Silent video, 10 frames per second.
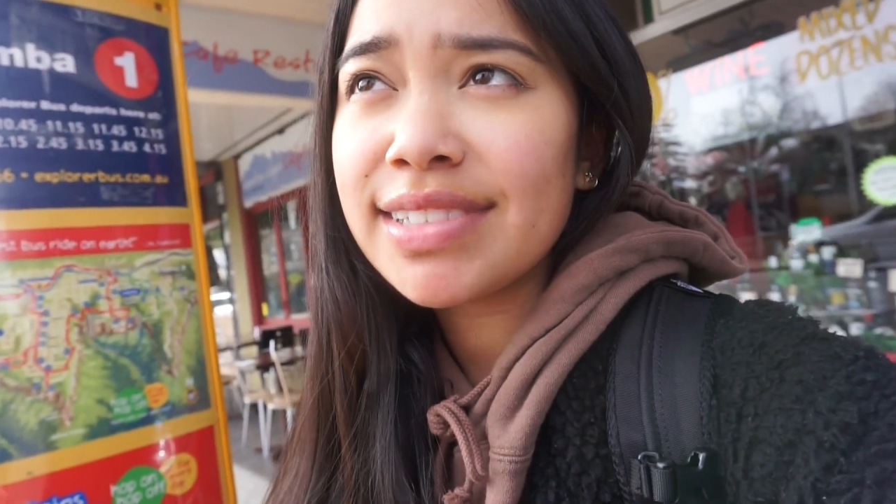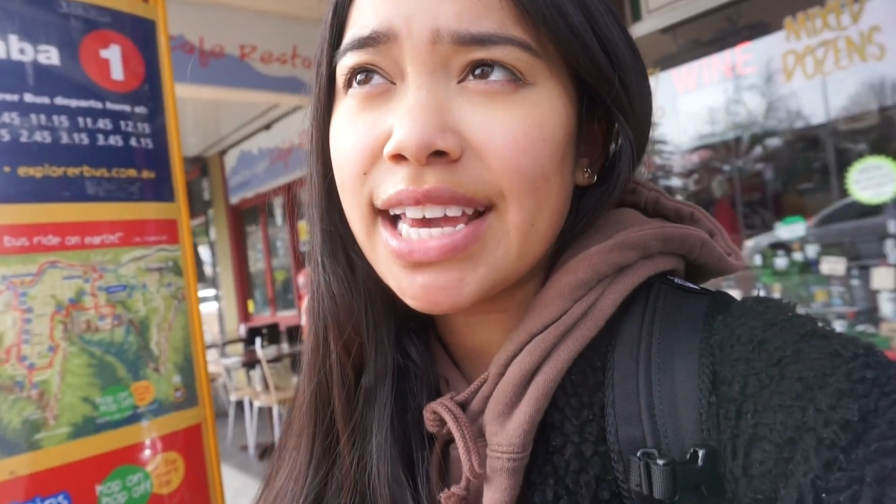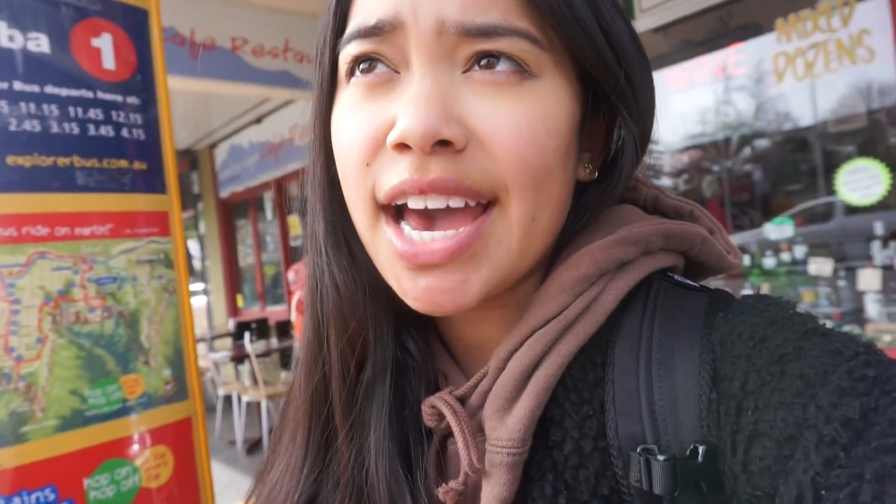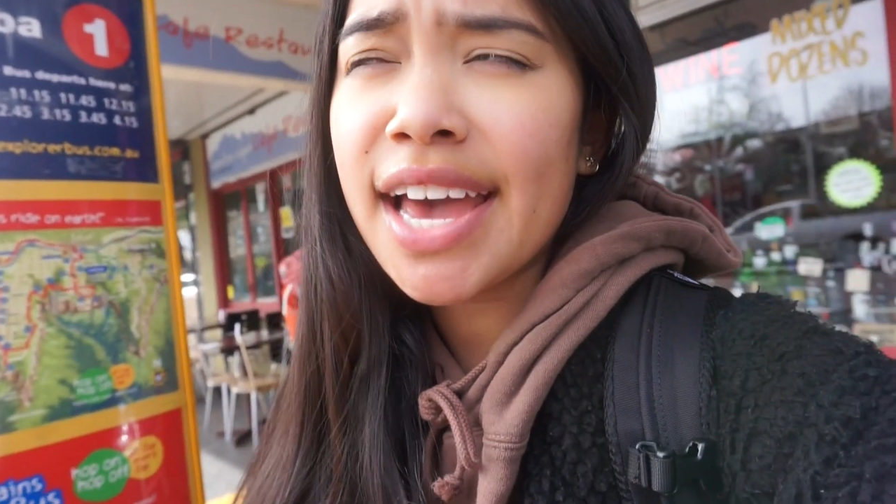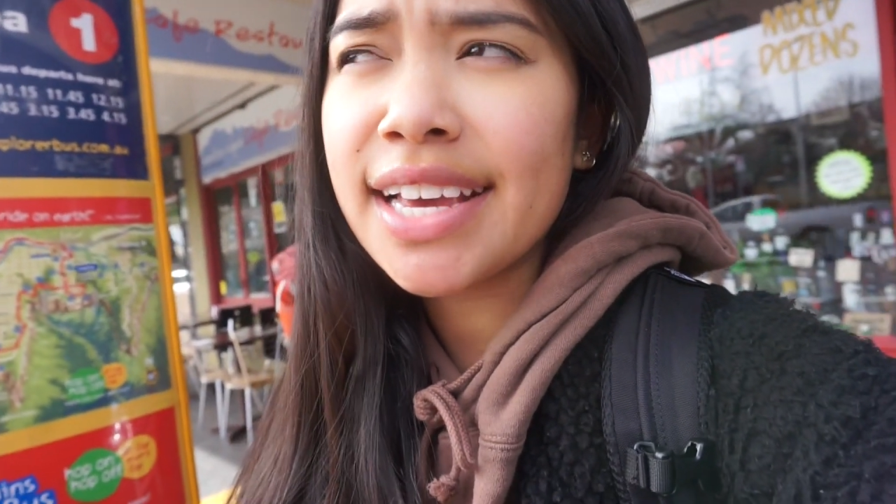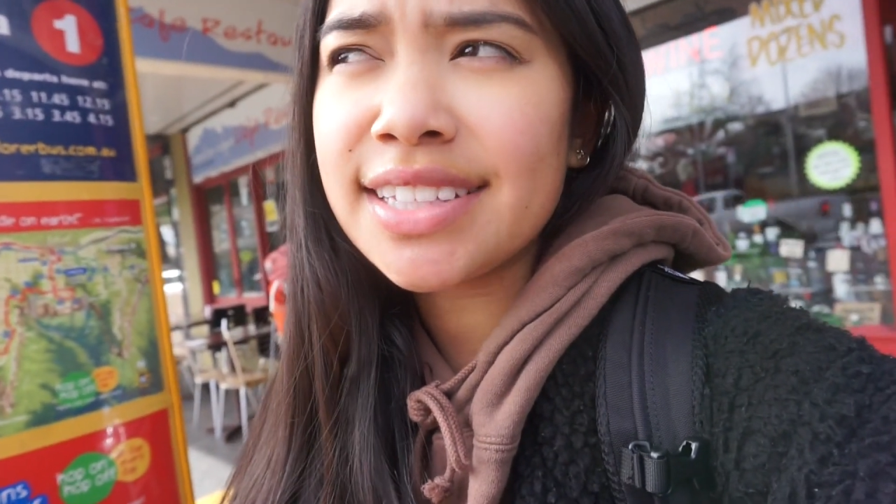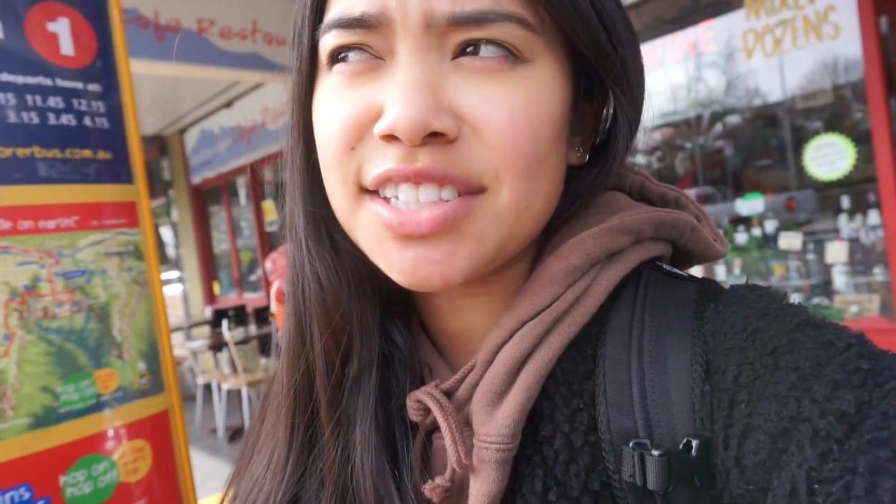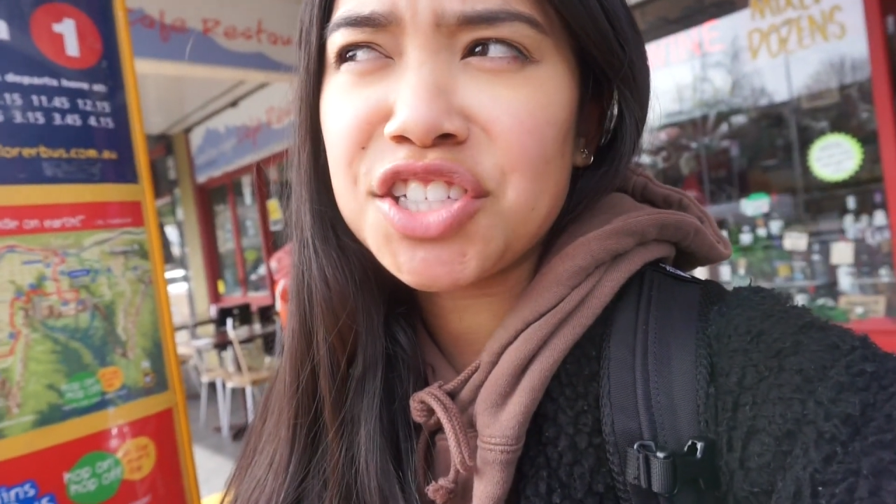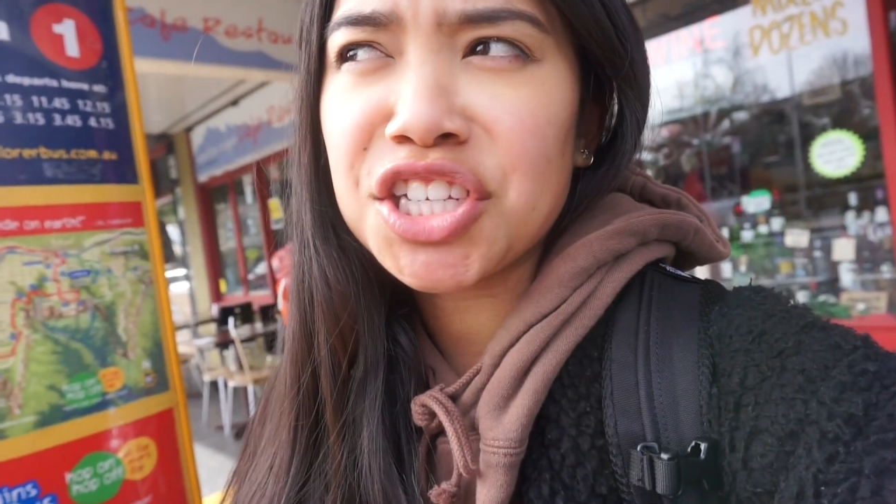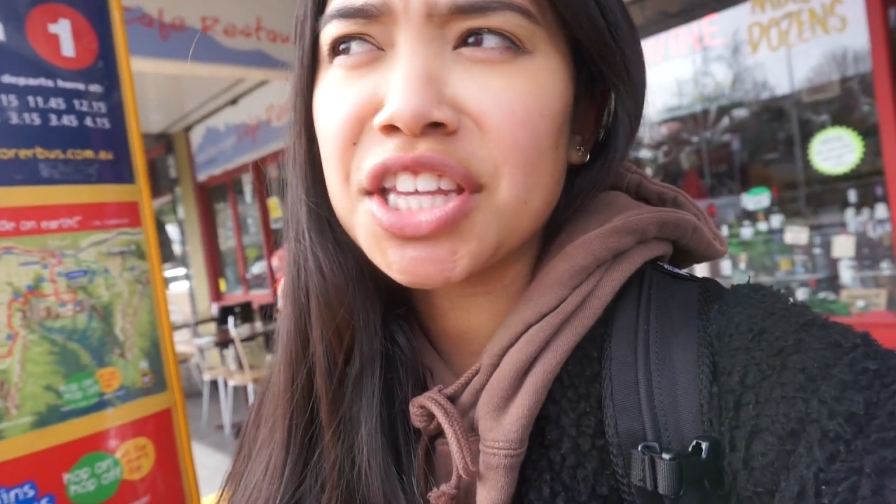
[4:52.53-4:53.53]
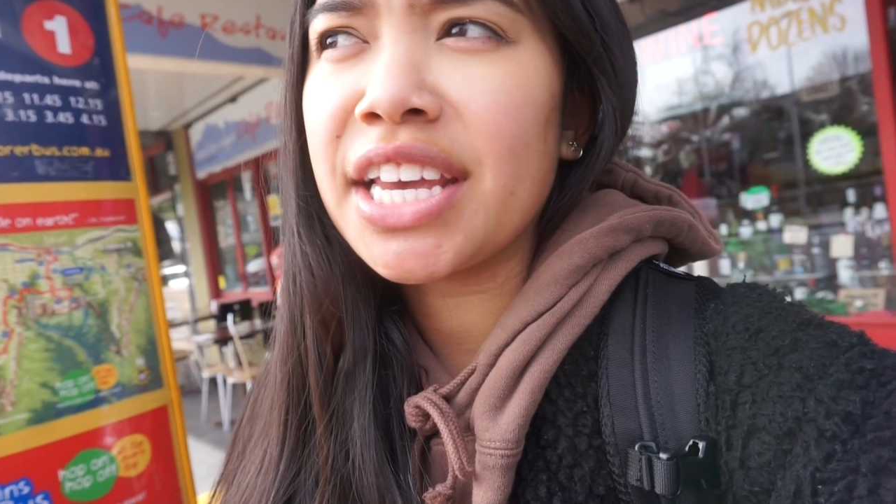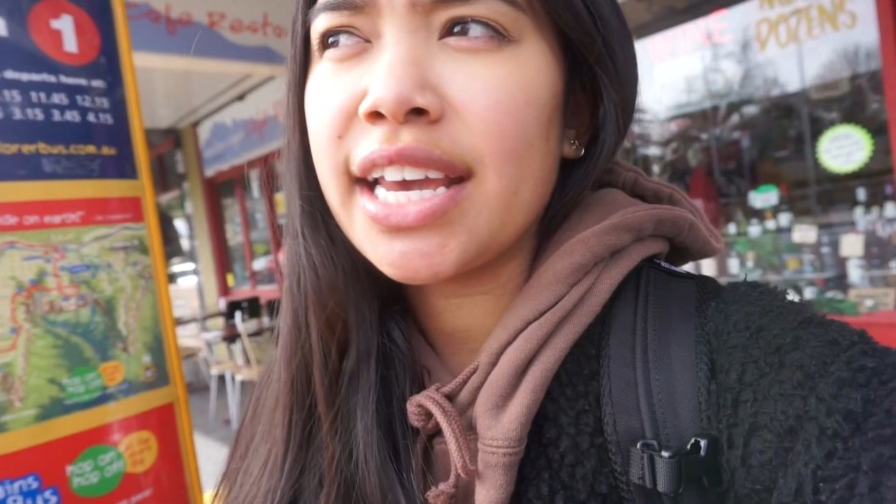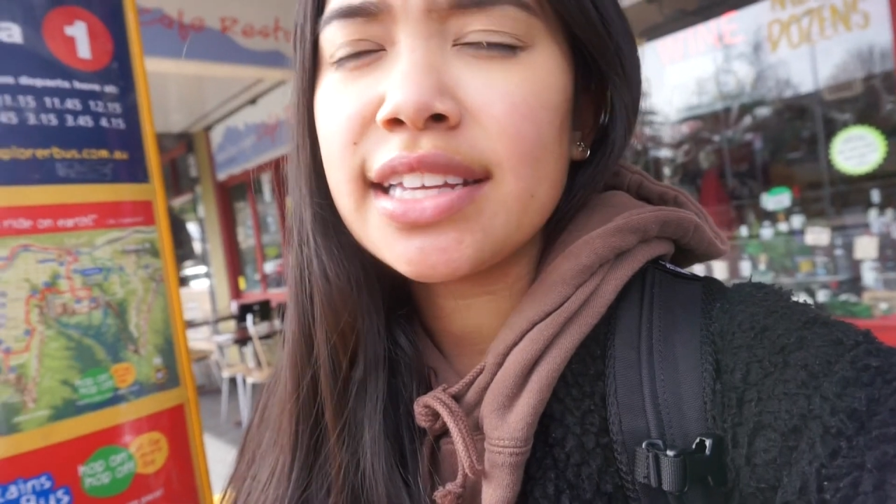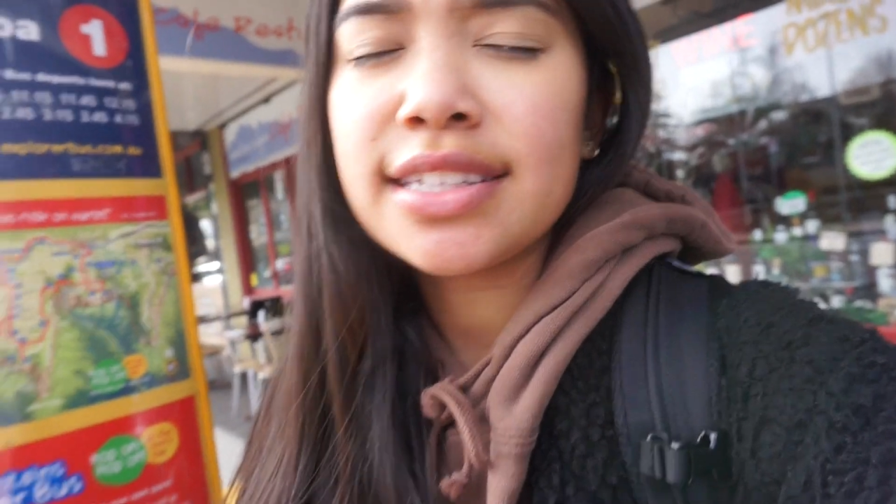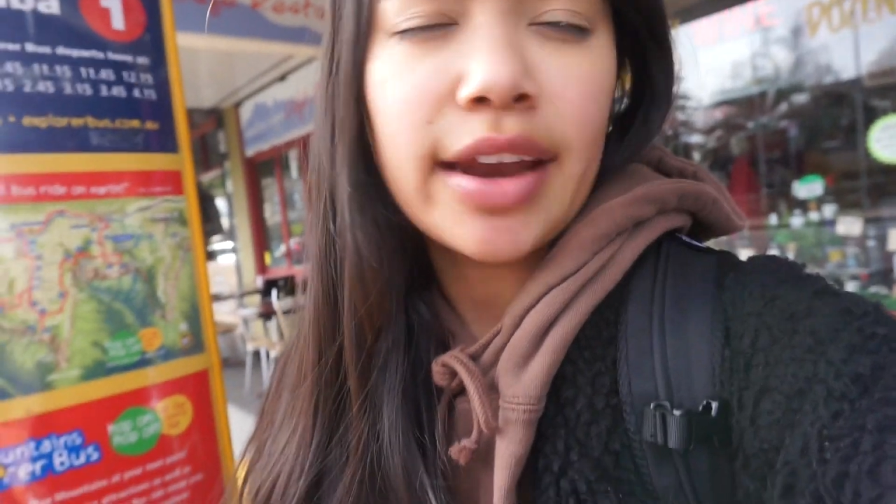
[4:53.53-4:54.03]
Yeah, yeah, it's chilly
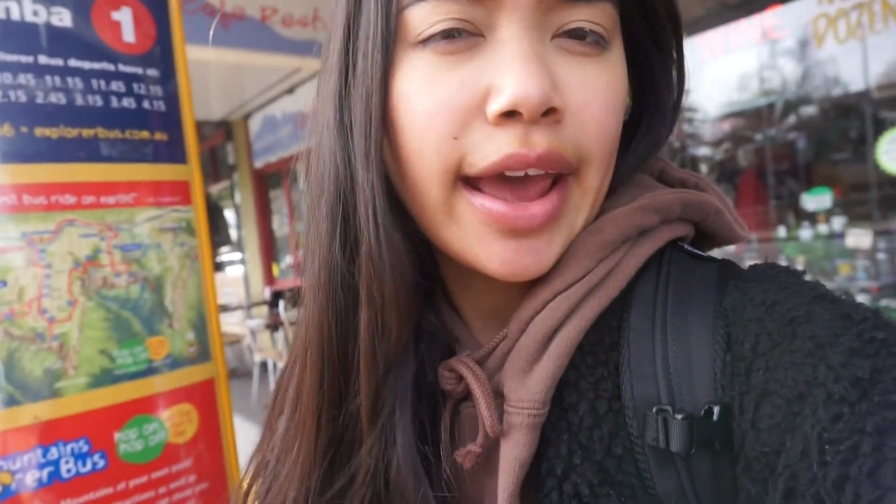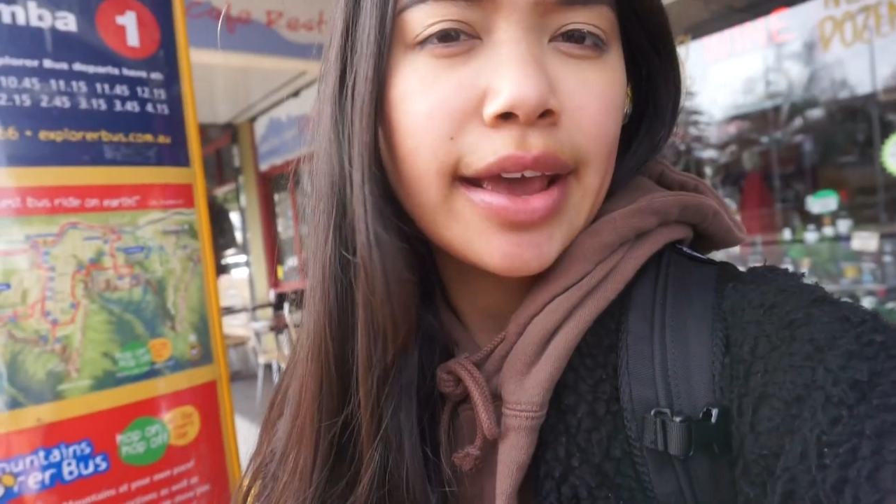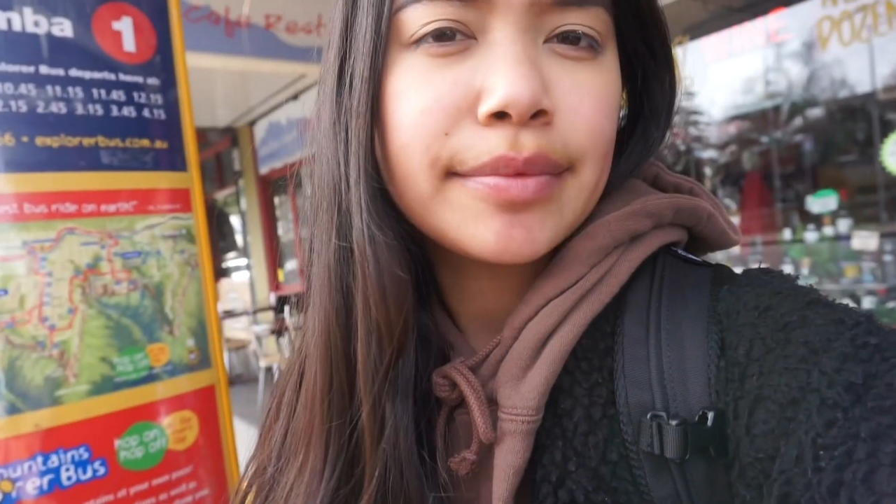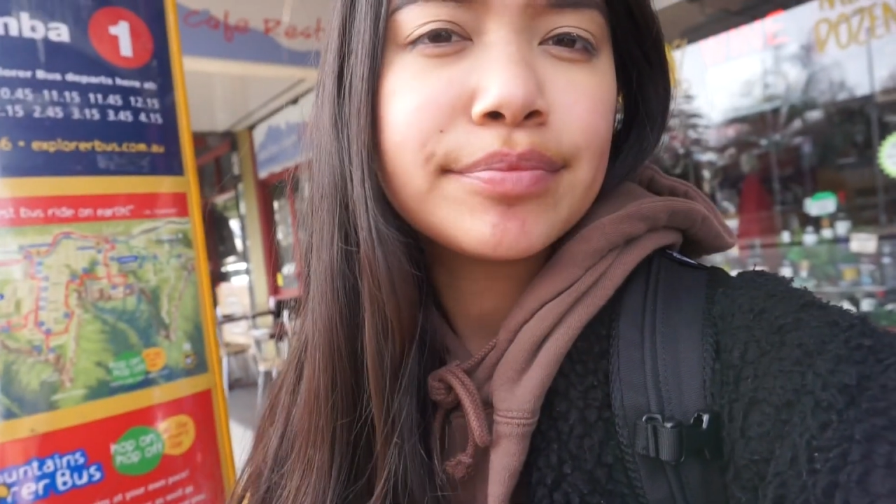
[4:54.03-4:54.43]
today.